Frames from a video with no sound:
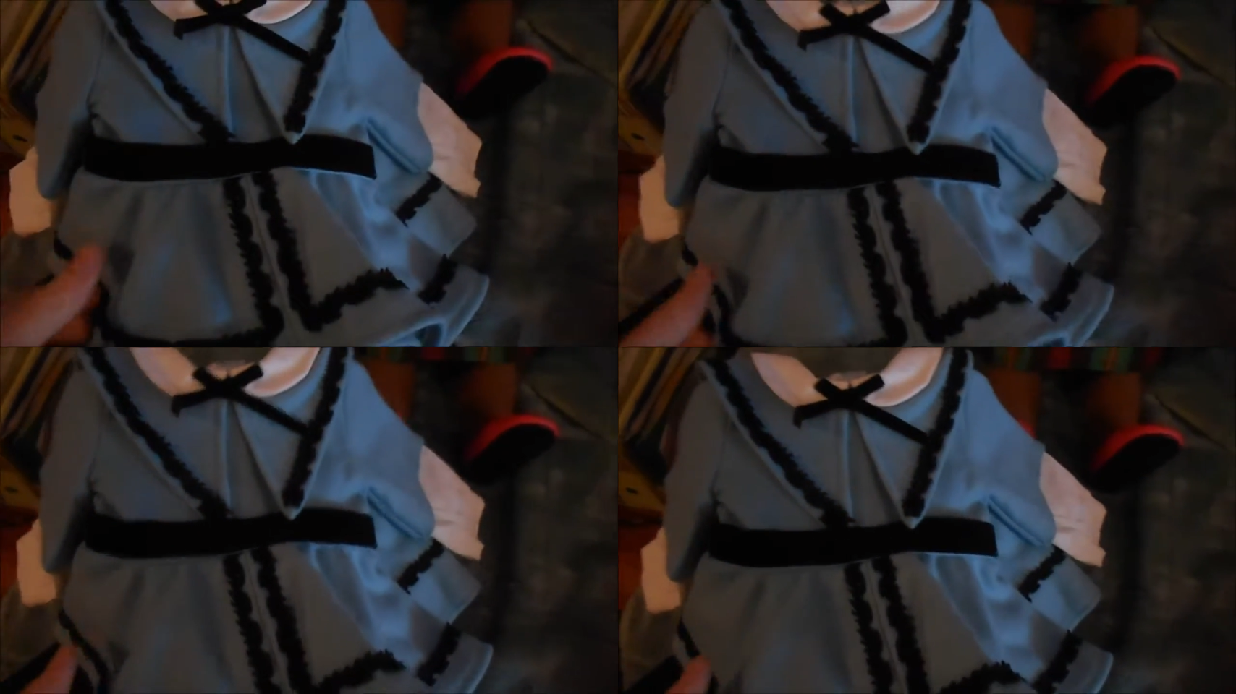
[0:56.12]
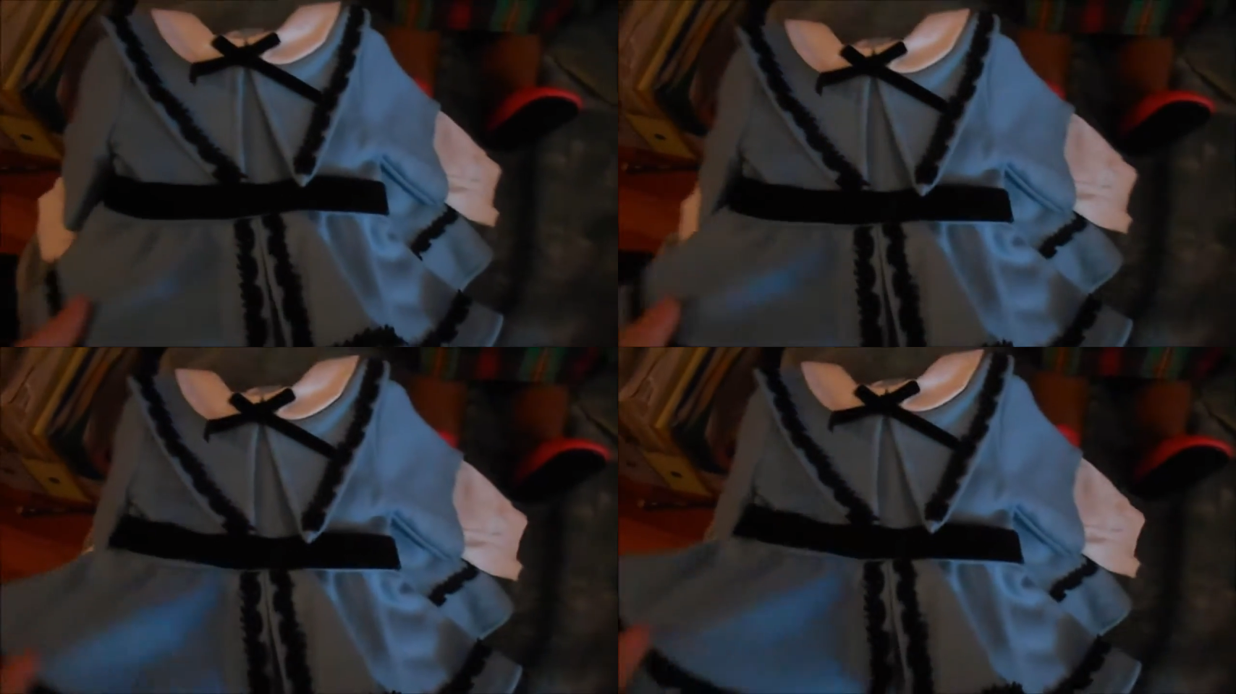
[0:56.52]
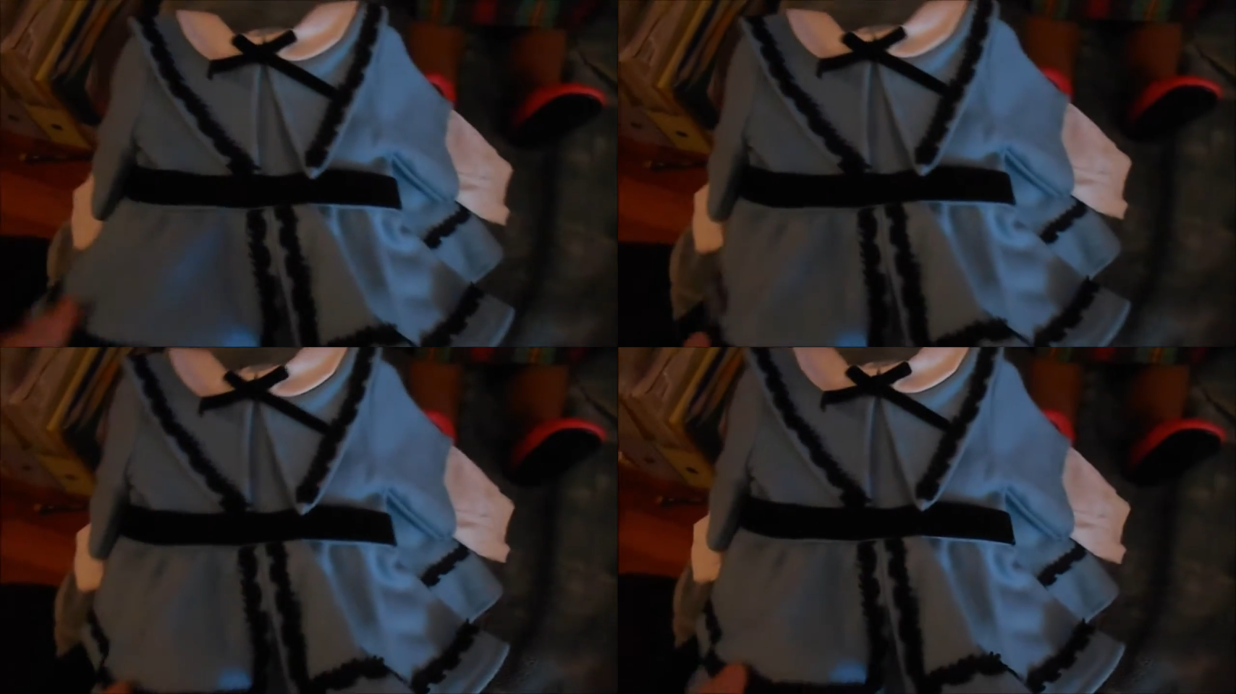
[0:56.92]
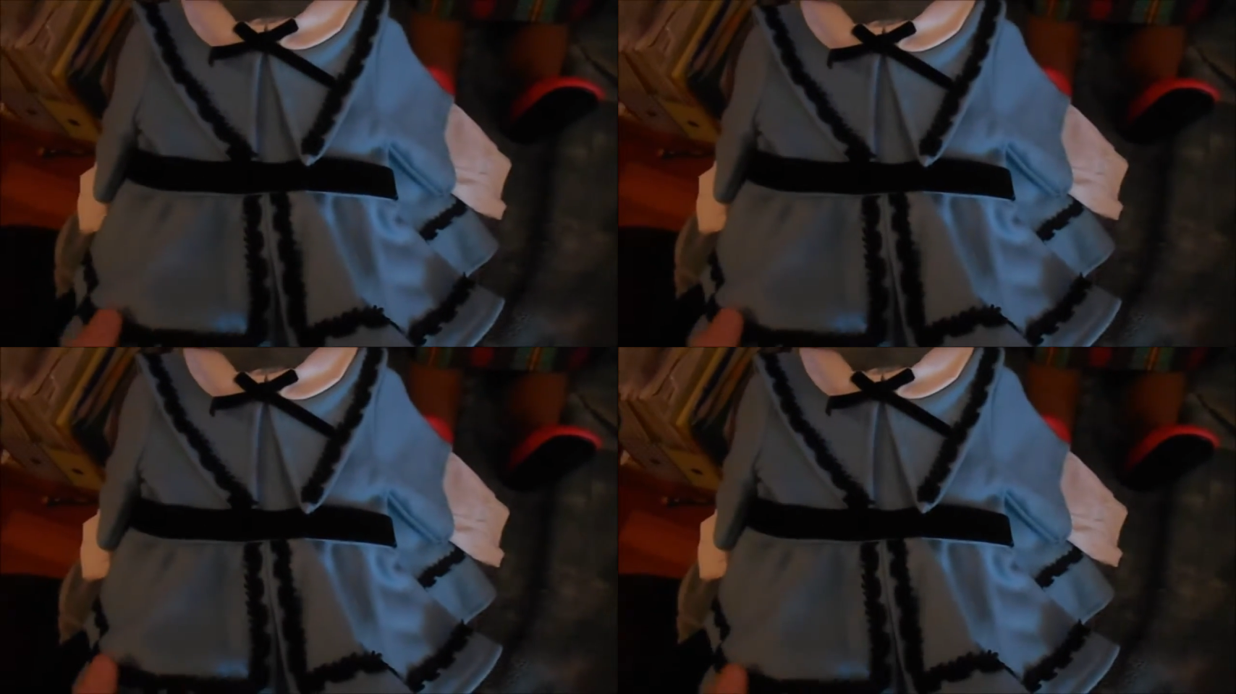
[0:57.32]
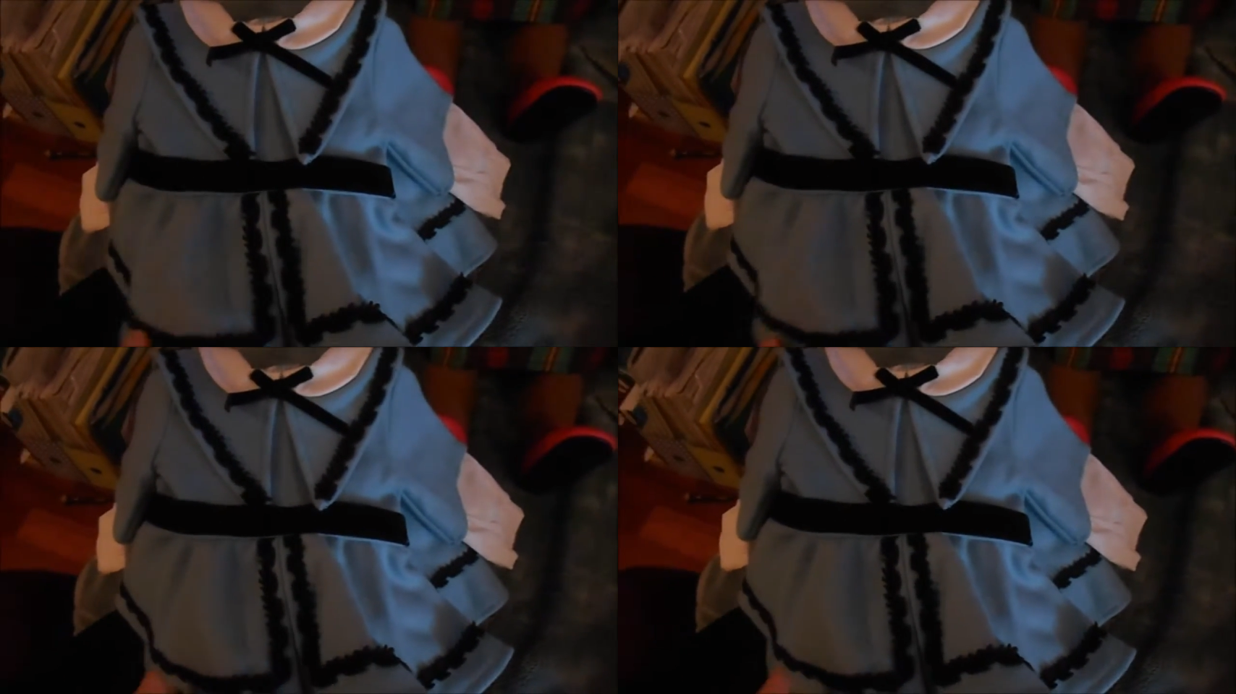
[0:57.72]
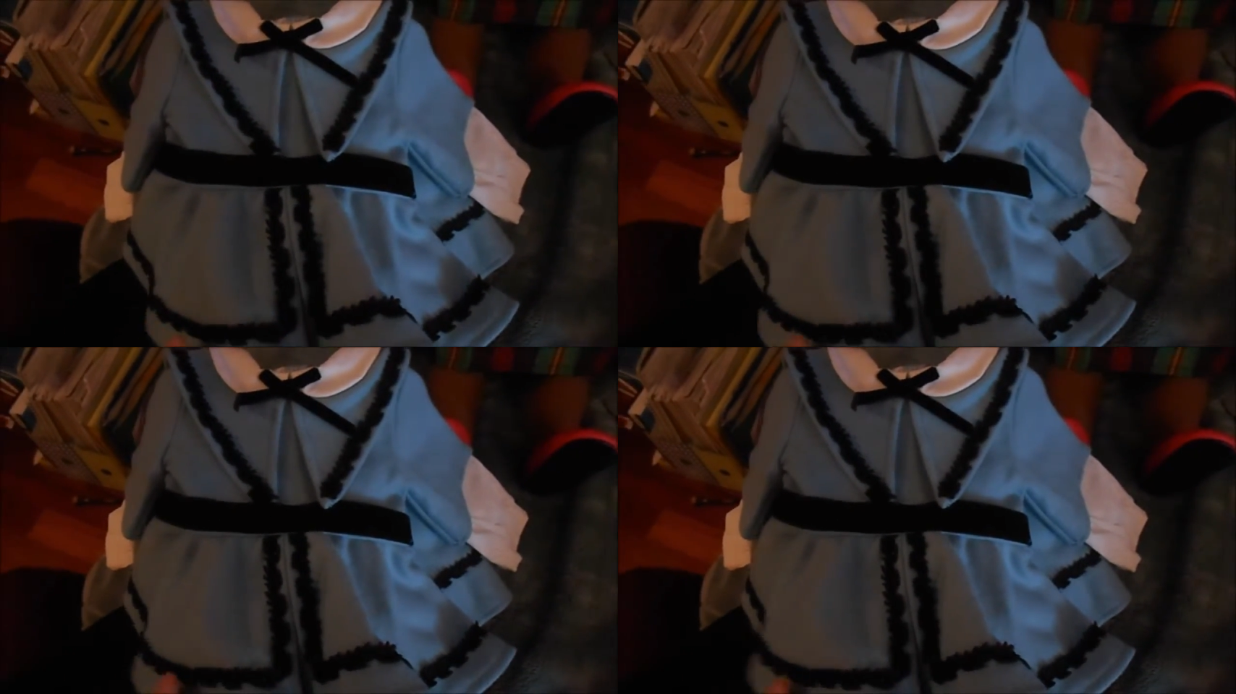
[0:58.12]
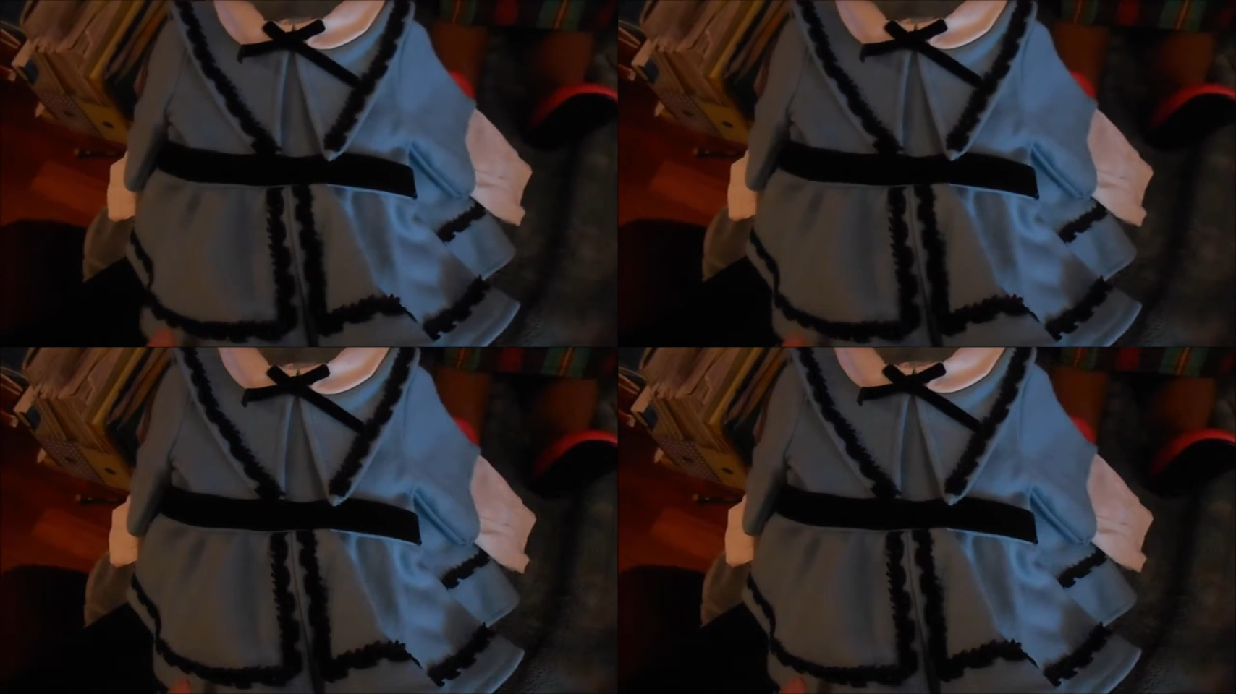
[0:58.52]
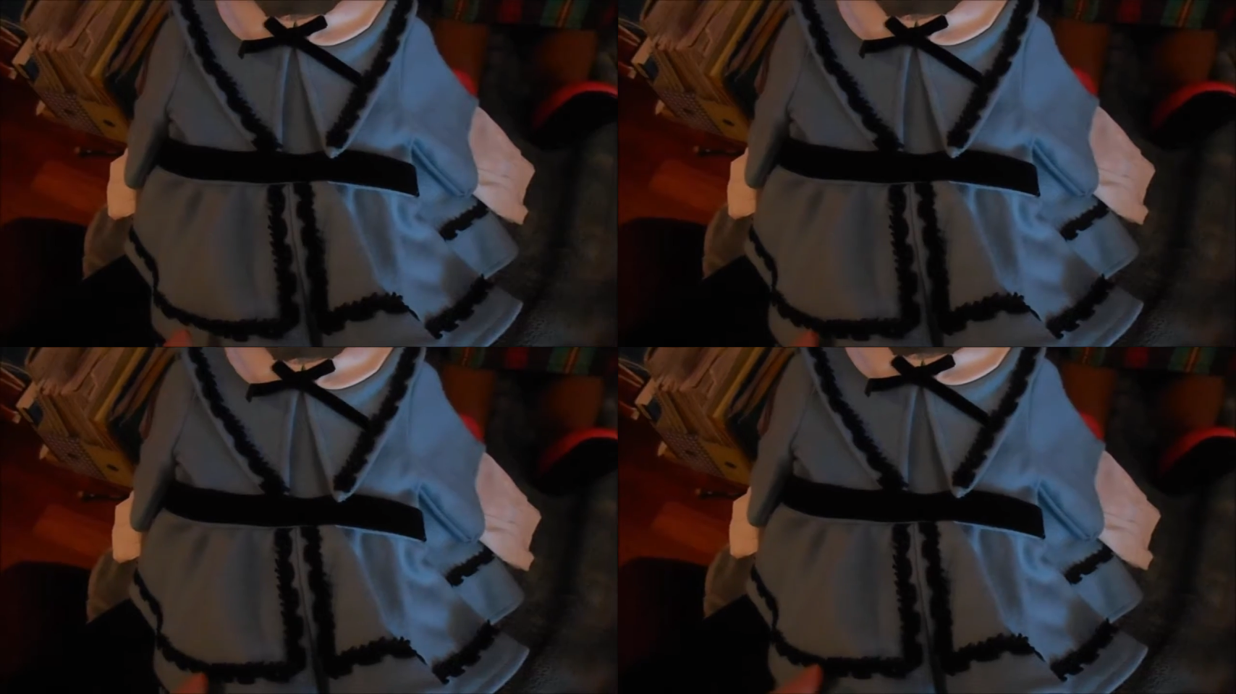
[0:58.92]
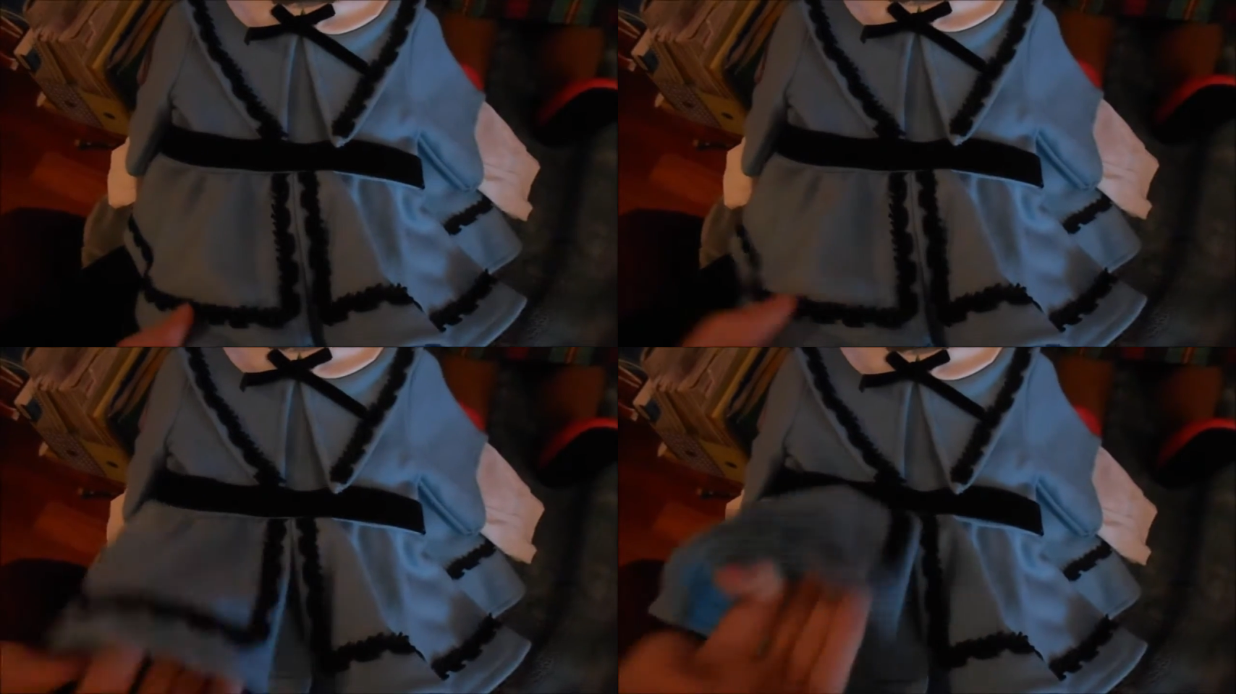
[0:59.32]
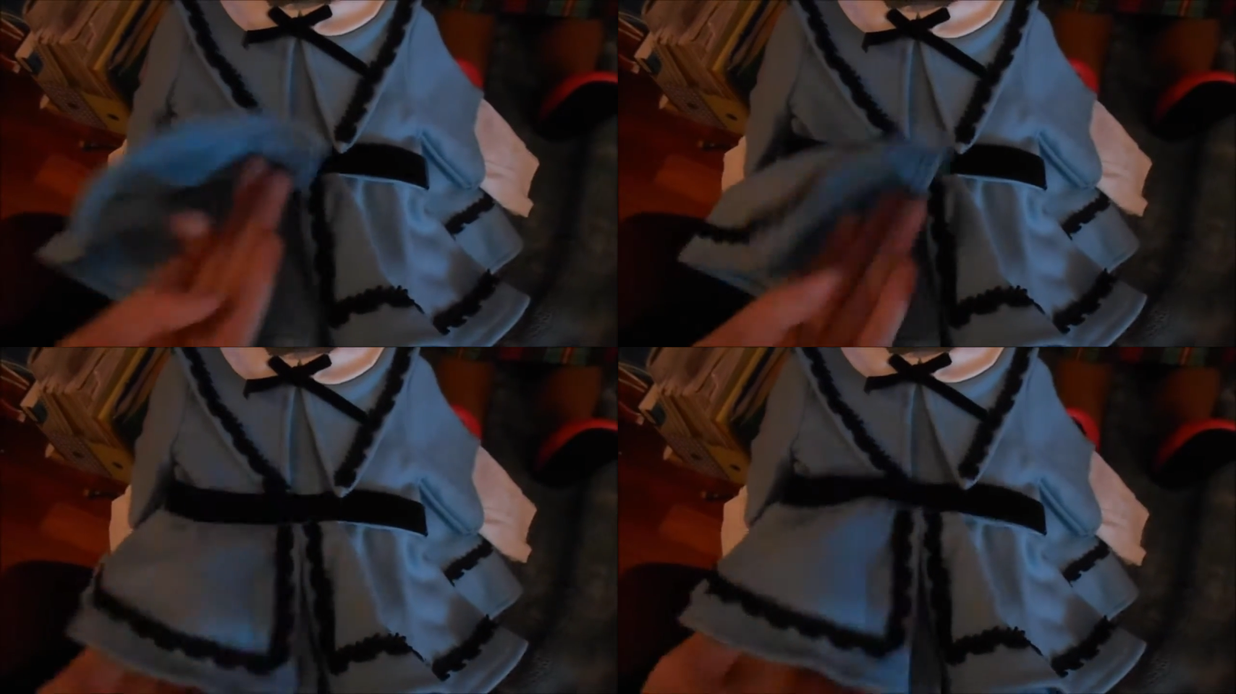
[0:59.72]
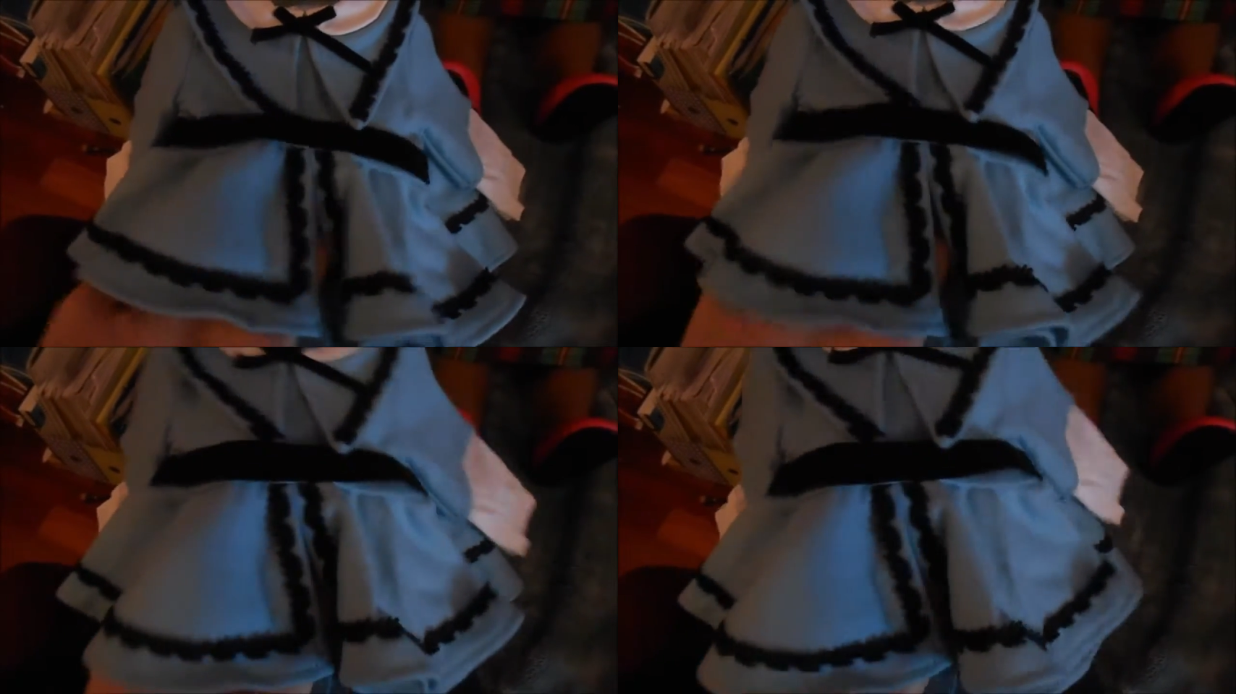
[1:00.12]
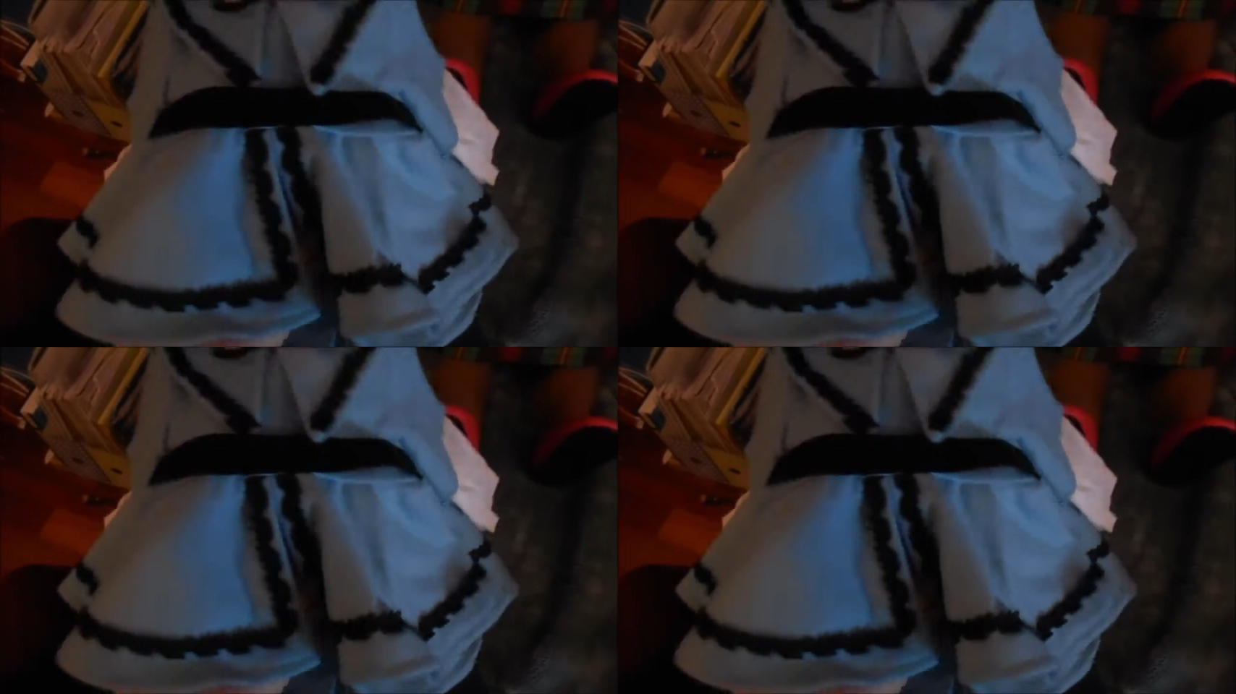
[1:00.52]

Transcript: Nobody's mouth can be seen.